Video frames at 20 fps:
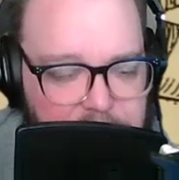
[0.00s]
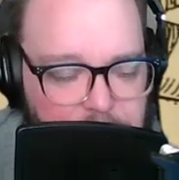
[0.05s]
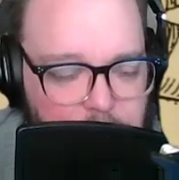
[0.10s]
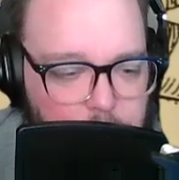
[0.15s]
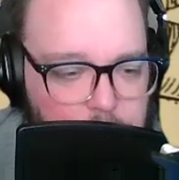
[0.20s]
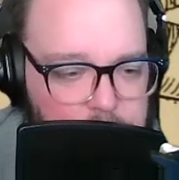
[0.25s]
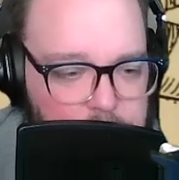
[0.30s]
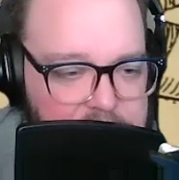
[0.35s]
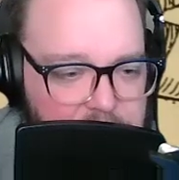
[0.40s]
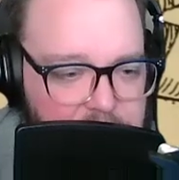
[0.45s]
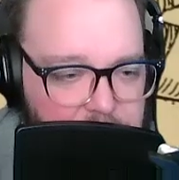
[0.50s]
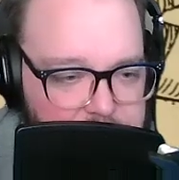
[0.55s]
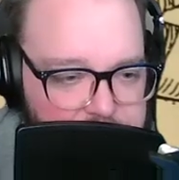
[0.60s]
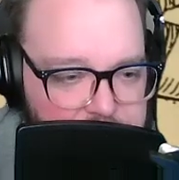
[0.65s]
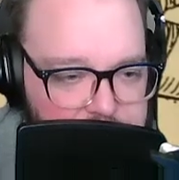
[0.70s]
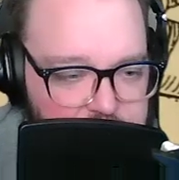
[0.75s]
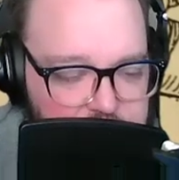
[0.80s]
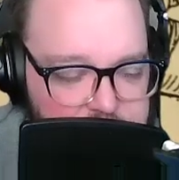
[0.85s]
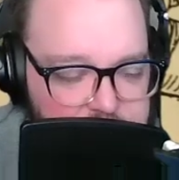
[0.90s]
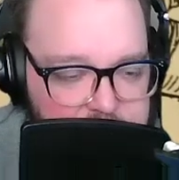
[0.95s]
Local
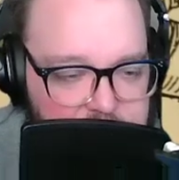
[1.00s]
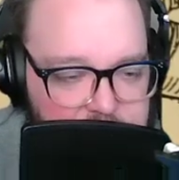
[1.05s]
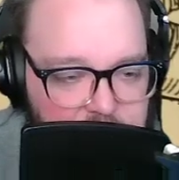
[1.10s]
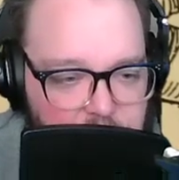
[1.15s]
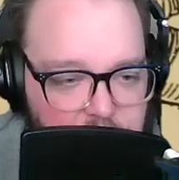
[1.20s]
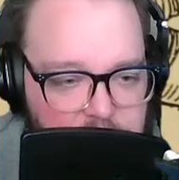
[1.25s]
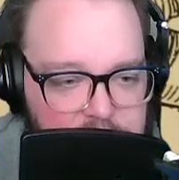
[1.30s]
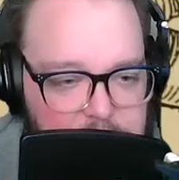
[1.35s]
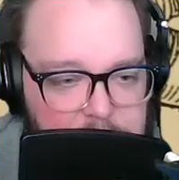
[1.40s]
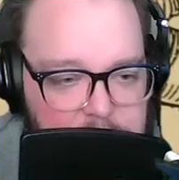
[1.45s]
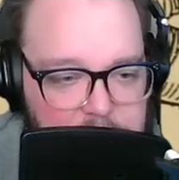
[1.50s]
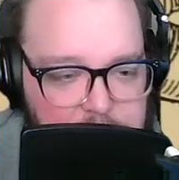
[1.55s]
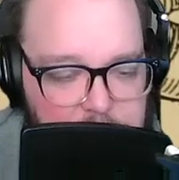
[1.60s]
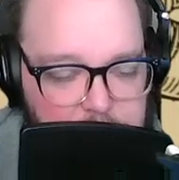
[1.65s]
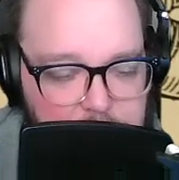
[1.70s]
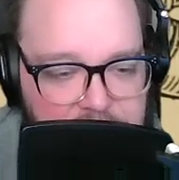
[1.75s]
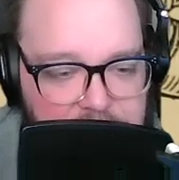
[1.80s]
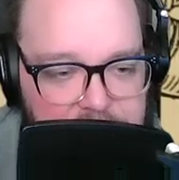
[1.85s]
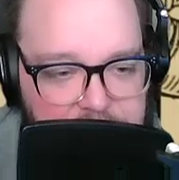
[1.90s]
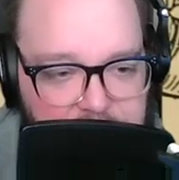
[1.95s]
television talks about
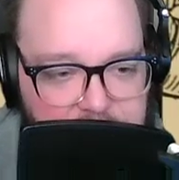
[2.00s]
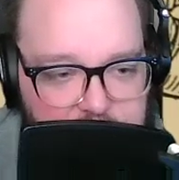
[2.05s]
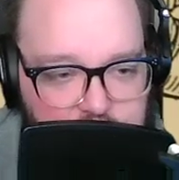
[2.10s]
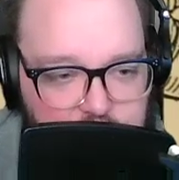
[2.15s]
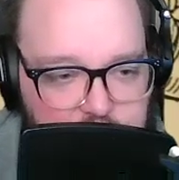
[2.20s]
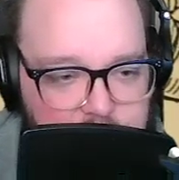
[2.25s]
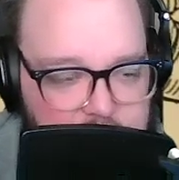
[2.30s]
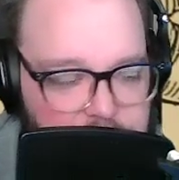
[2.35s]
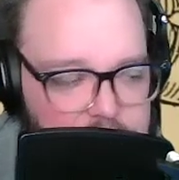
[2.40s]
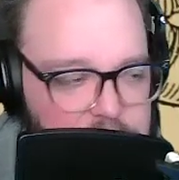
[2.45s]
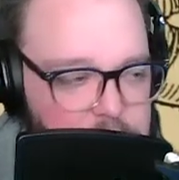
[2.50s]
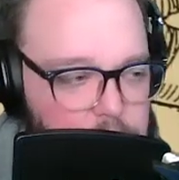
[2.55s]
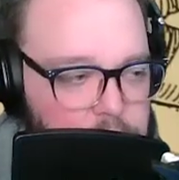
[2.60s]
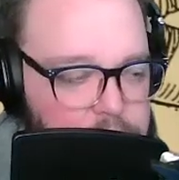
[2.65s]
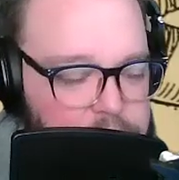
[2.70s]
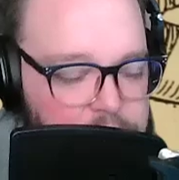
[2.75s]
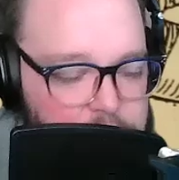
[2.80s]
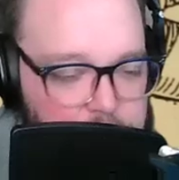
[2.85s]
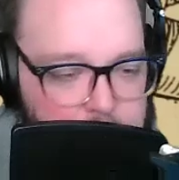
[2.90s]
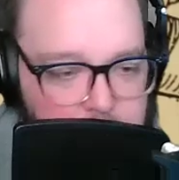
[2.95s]
the renovation of this
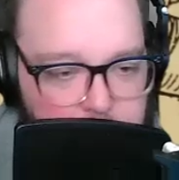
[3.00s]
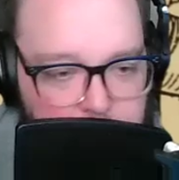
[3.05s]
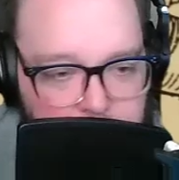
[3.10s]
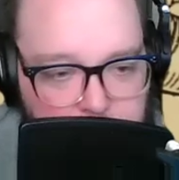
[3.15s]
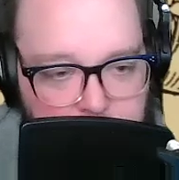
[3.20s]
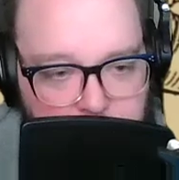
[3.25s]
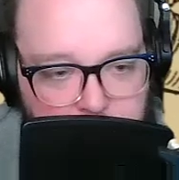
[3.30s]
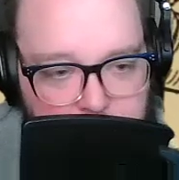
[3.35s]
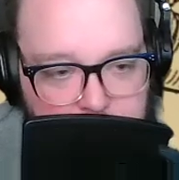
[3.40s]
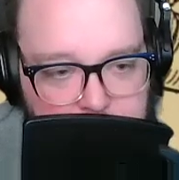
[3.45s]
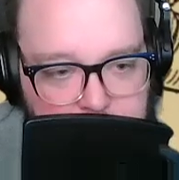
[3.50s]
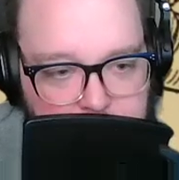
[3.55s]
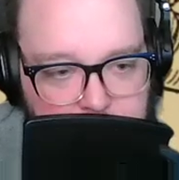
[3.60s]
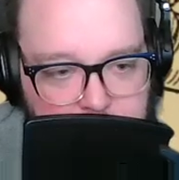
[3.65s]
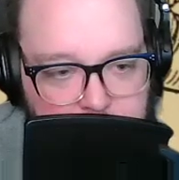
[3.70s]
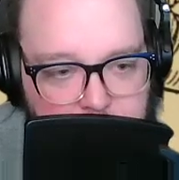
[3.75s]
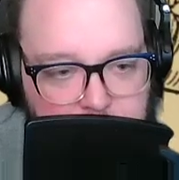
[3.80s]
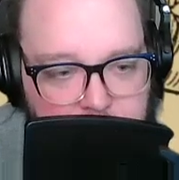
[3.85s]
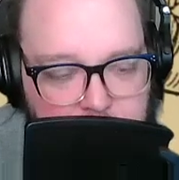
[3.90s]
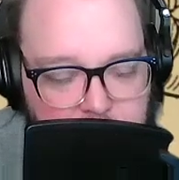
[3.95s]
old funeral home
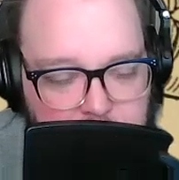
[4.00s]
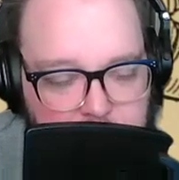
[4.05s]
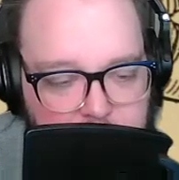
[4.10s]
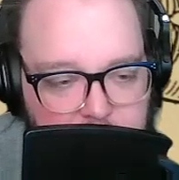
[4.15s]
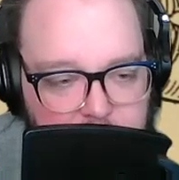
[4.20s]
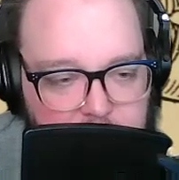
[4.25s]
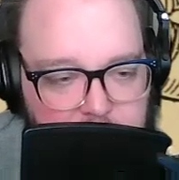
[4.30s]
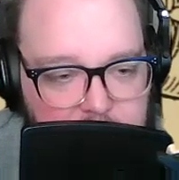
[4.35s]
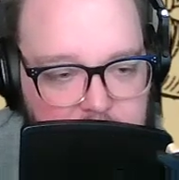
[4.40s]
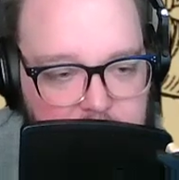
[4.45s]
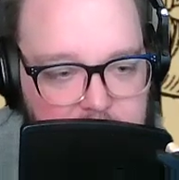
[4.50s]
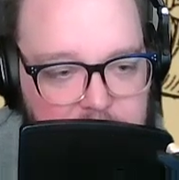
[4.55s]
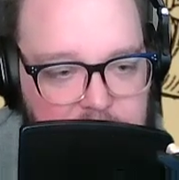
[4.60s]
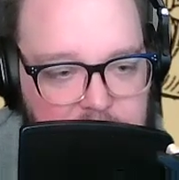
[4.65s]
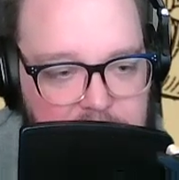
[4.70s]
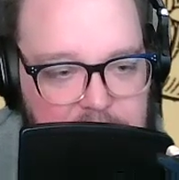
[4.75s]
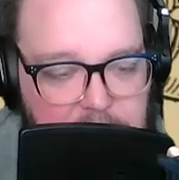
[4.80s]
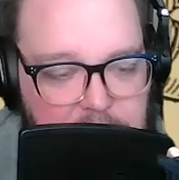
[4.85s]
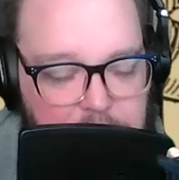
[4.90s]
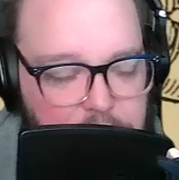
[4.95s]

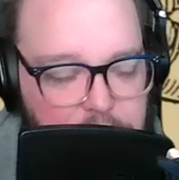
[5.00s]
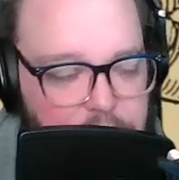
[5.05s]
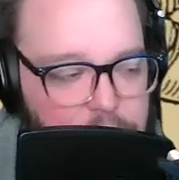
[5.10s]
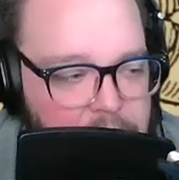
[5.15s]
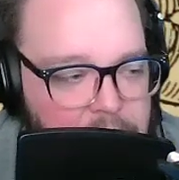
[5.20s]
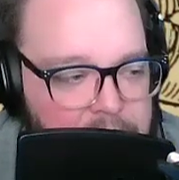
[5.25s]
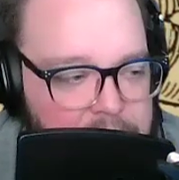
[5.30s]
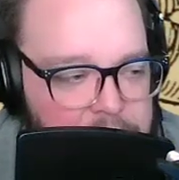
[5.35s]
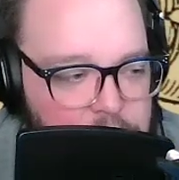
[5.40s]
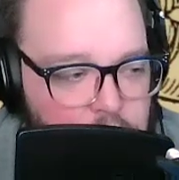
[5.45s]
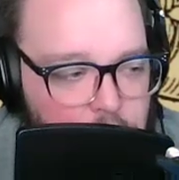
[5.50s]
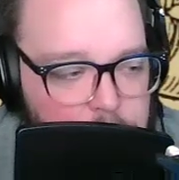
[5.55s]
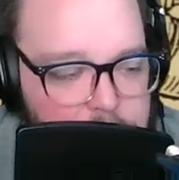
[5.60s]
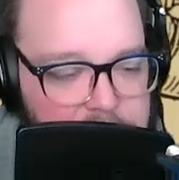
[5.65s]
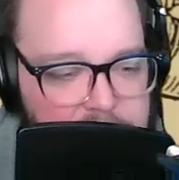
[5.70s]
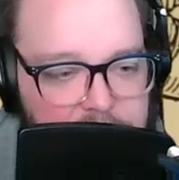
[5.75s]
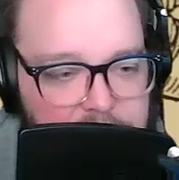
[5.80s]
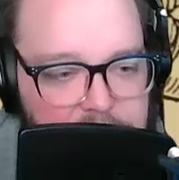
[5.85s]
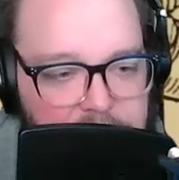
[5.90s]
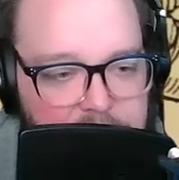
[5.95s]
and how the grand
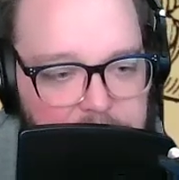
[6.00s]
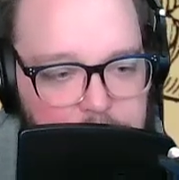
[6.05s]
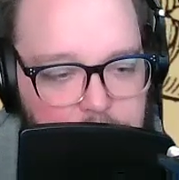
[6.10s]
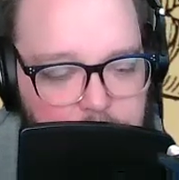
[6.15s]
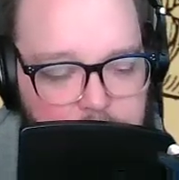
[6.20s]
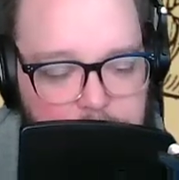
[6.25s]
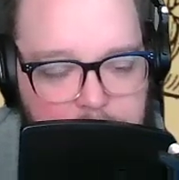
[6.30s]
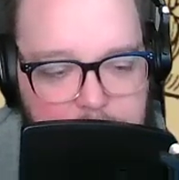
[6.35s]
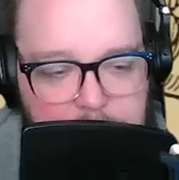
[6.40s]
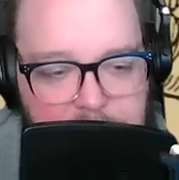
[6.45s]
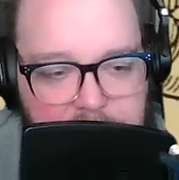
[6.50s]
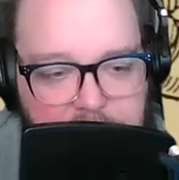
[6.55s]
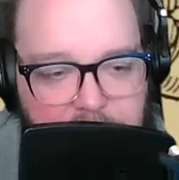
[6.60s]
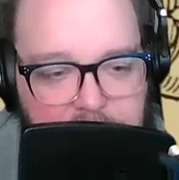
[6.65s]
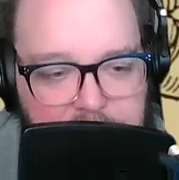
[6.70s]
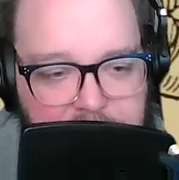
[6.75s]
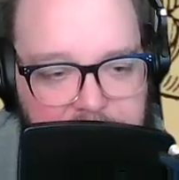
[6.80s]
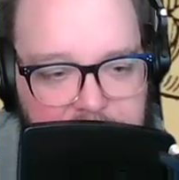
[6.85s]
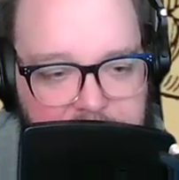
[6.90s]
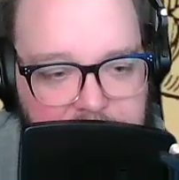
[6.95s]
opening and ribbon
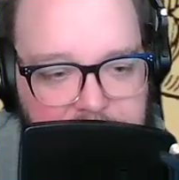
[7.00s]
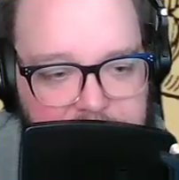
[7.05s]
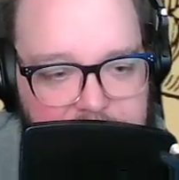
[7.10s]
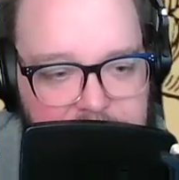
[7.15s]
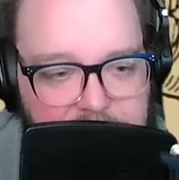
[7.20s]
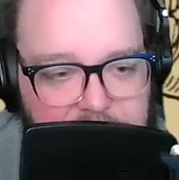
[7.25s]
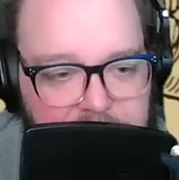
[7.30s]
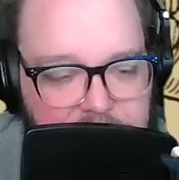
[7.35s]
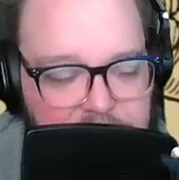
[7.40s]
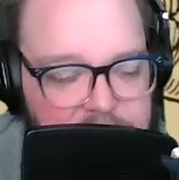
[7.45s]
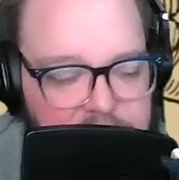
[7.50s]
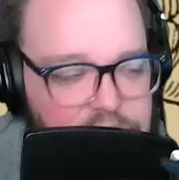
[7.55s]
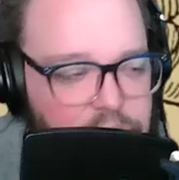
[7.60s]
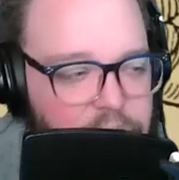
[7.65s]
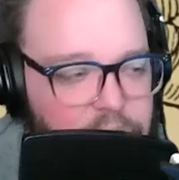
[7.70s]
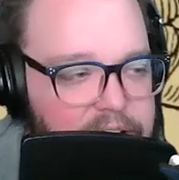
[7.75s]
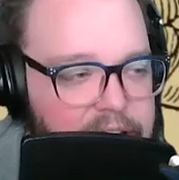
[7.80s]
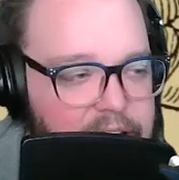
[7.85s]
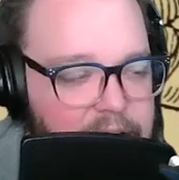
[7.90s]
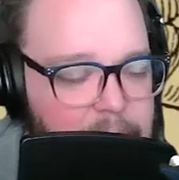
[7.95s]
cutting is
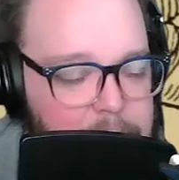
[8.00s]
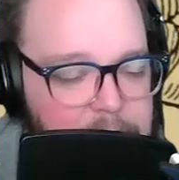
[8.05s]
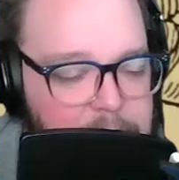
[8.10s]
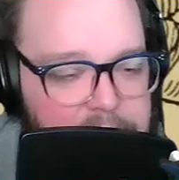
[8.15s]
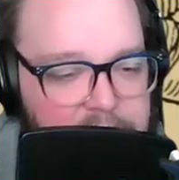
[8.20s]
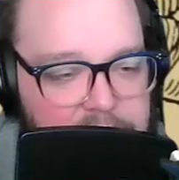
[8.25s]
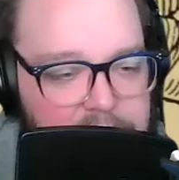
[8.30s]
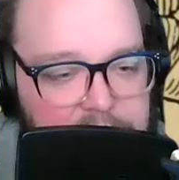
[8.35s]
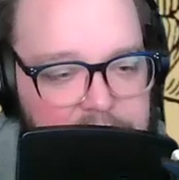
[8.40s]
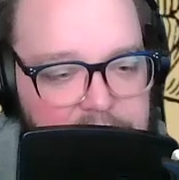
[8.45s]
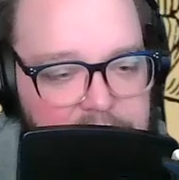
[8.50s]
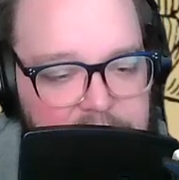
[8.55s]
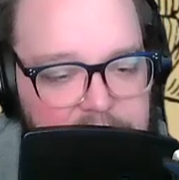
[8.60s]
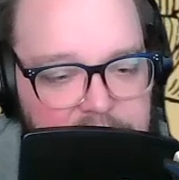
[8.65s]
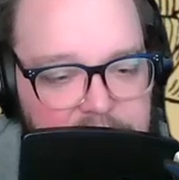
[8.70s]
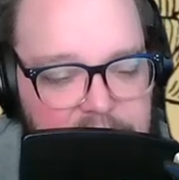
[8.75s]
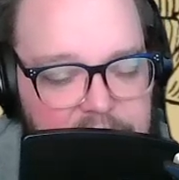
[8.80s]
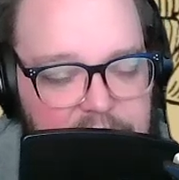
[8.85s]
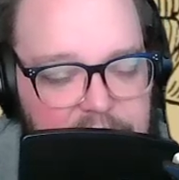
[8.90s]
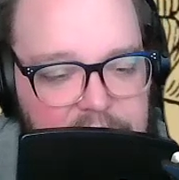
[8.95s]
going to happen at
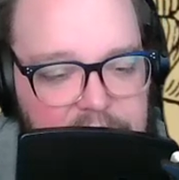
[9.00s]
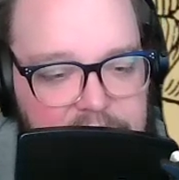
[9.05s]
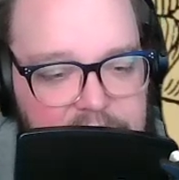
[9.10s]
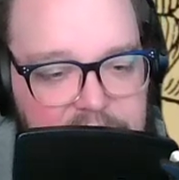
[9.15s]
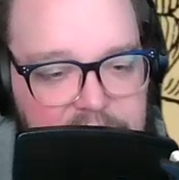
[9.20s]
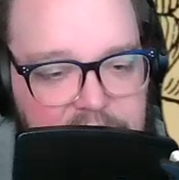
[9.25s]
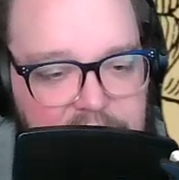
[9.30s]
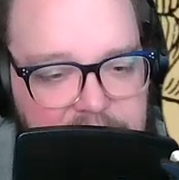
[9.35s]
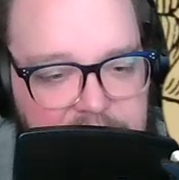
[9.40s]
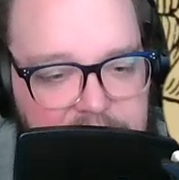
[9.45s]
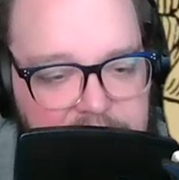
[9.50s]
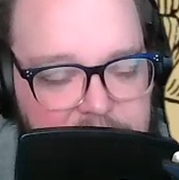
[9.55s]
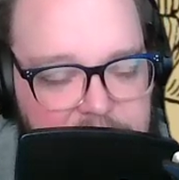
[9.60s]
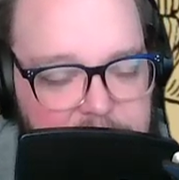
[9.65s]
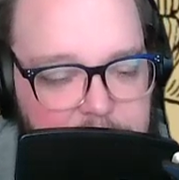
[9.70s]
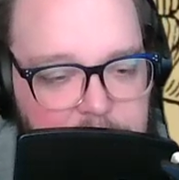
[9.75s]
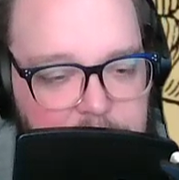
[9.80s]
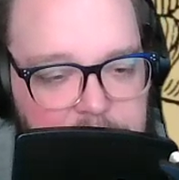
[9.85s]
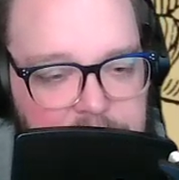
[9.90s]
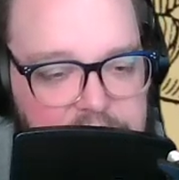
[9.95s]
10
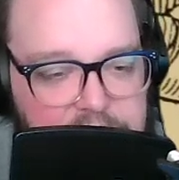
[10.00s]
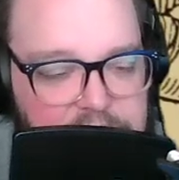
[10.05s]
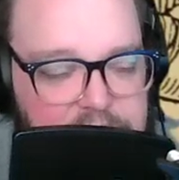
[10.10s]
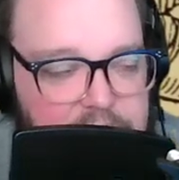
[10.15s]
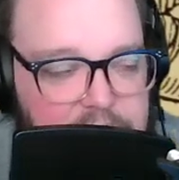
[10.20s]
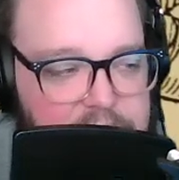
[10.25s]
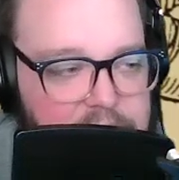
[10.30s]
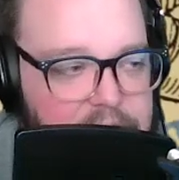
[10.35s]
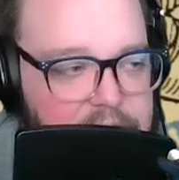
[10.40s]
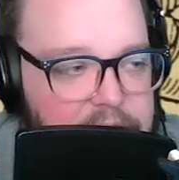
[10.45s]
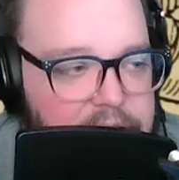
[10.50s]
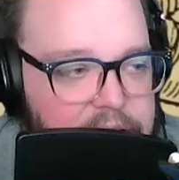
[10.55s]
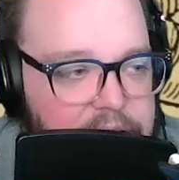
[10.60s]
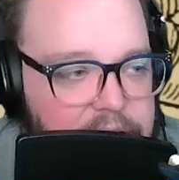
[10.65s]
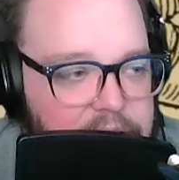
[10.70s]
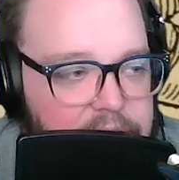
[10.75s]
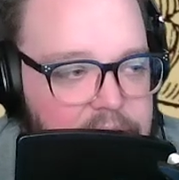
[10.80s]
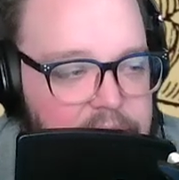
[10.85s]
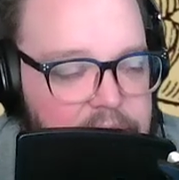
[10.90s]
a.m. on this Sunday.